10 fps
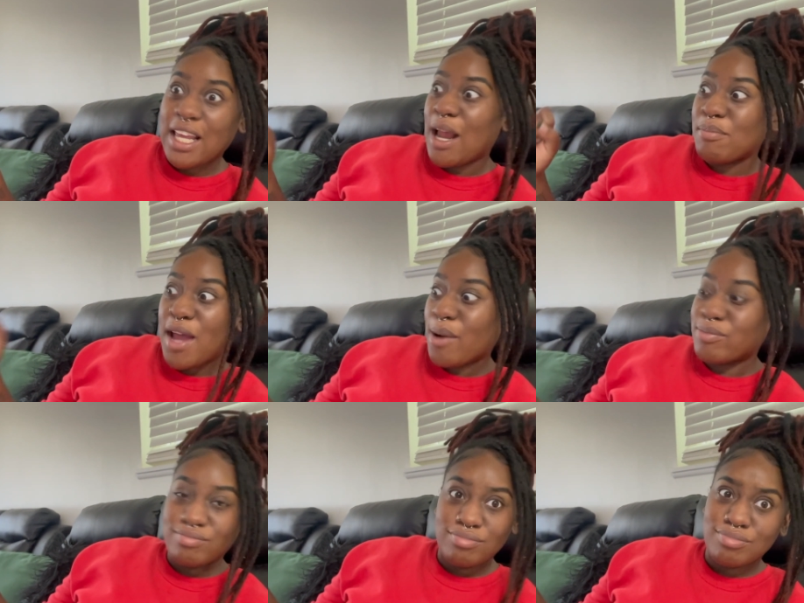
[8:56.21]
and I'm not
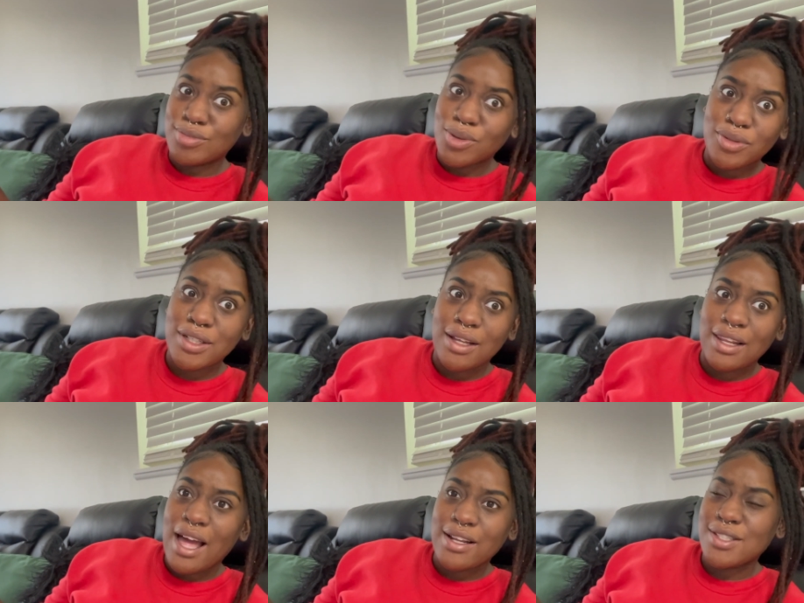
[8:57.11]
doing a
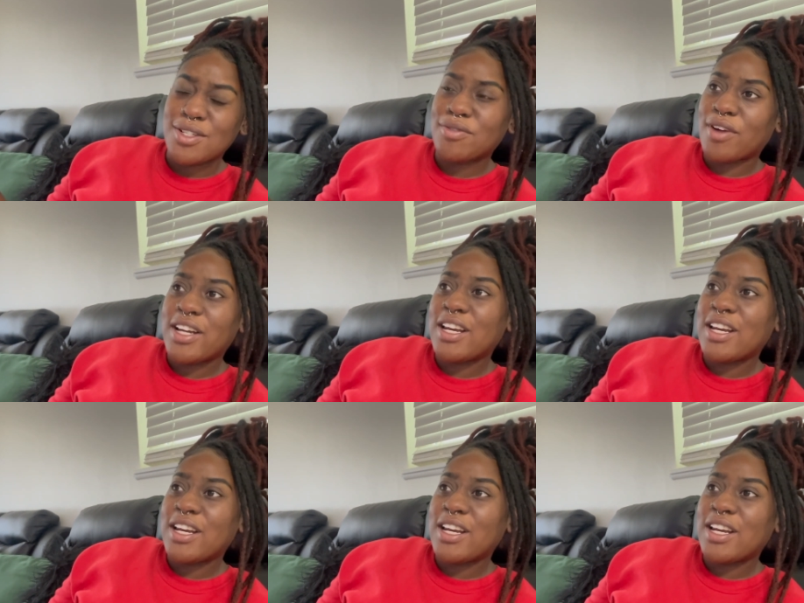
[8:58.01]
lot of stuff right